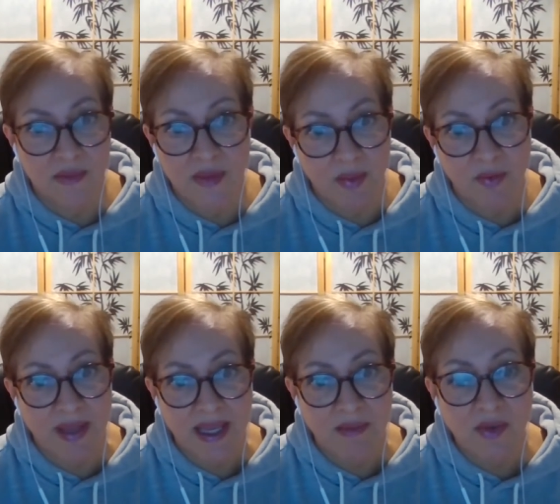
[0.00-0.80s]
not
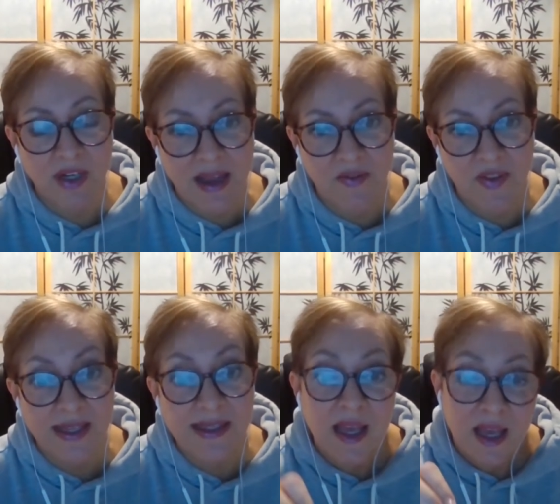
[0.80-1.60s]
making money out of
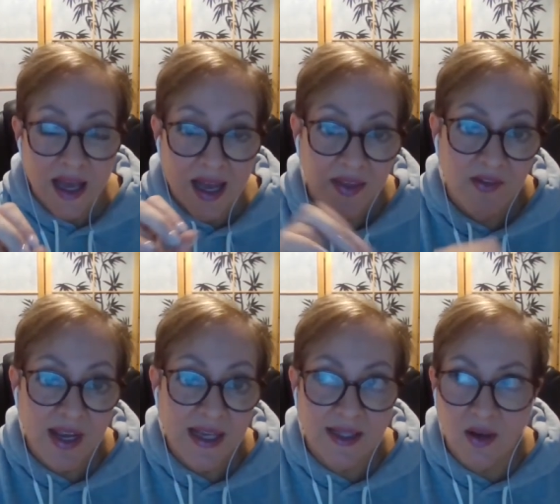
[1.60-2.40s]
this. And there
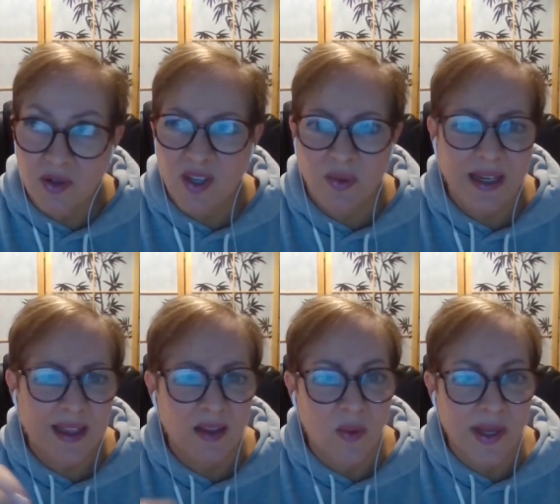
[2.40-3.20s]
is also a
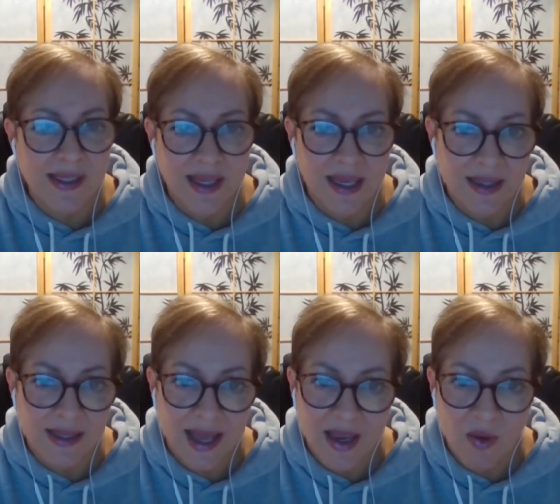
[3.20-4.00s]
little quiz that you can
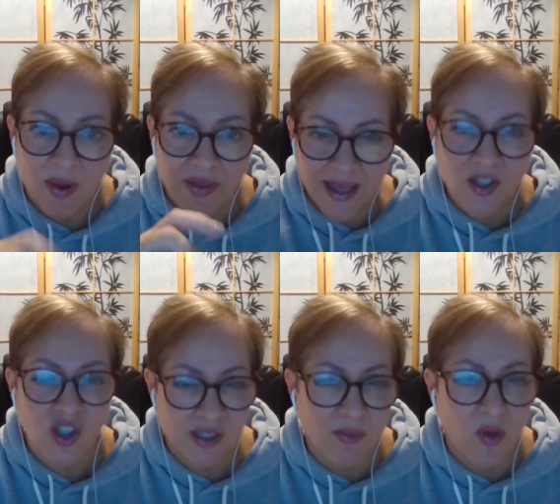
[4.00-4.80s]
take where they ask you
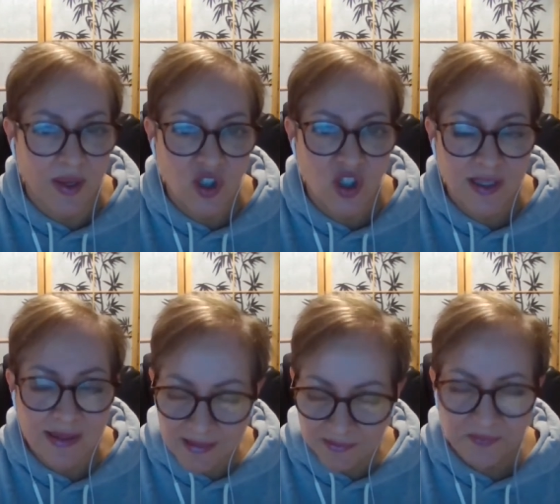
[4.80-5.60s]
some
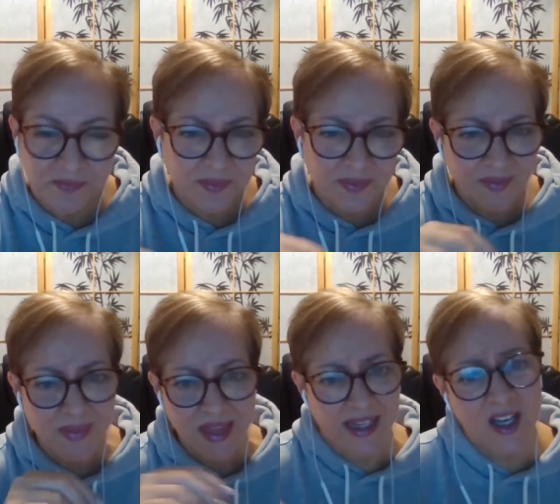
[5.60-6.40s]
questions
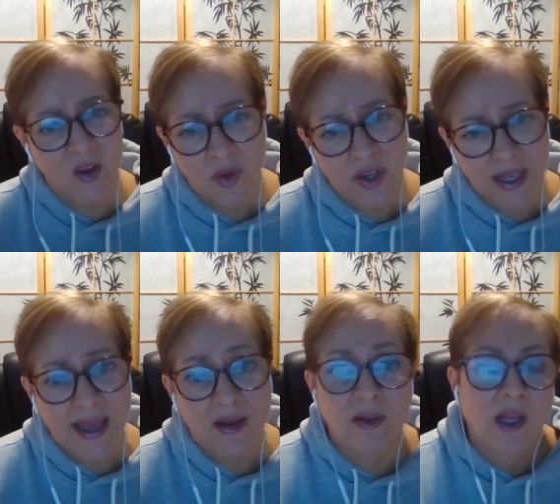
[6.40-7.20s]
and you can work
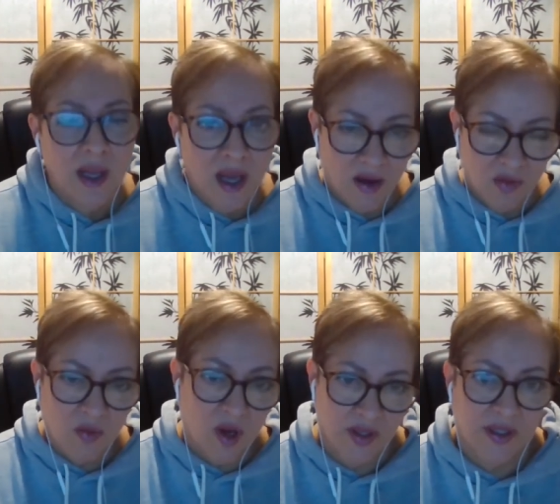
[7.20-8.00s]
out
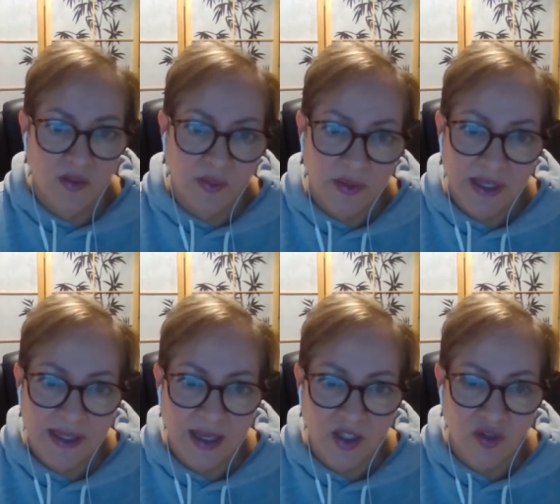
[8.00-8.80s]
what are the supplements
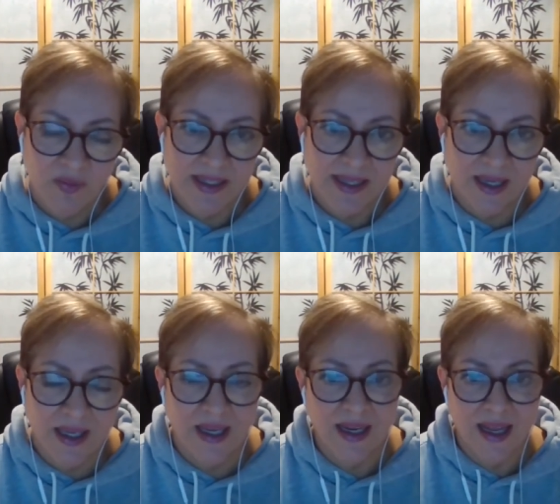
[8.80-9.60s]
I should be
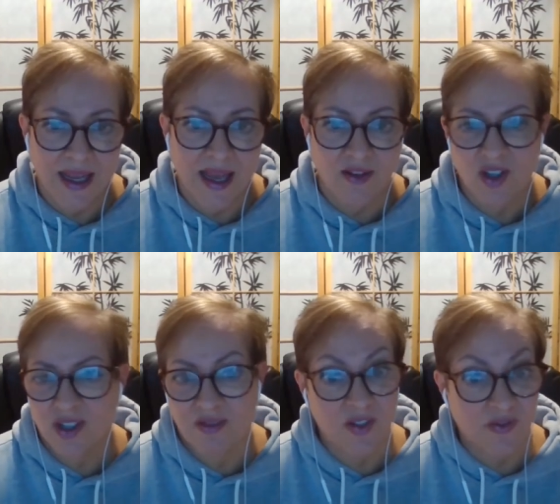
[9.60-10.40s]
taking. Again,
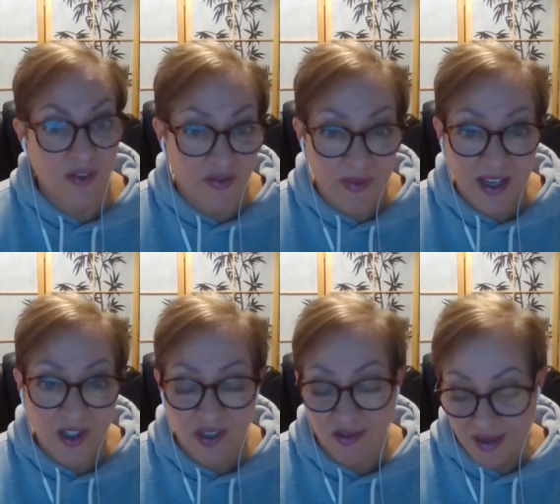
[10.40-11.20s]
just for
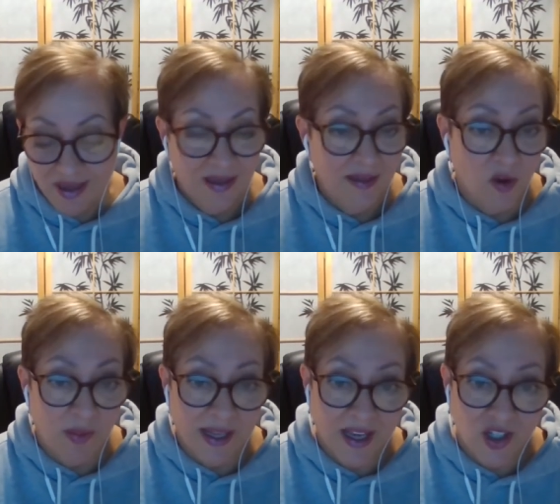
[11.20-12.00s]
information, no
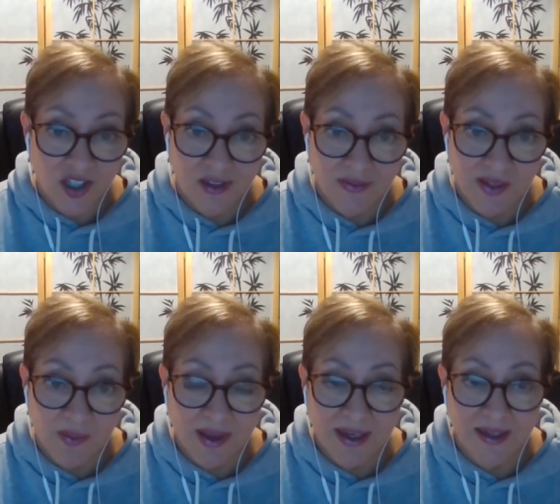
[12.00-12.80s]
obligation. You don't have to
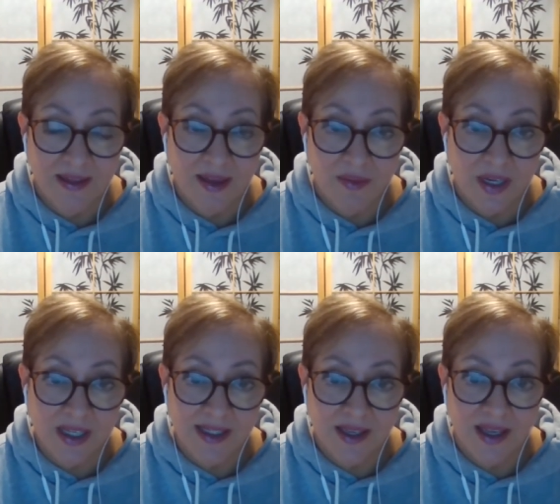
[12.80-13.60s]
buy anything, but
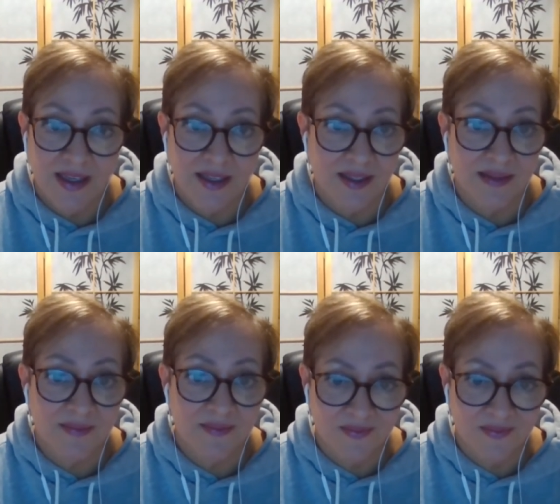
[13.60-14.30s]
it's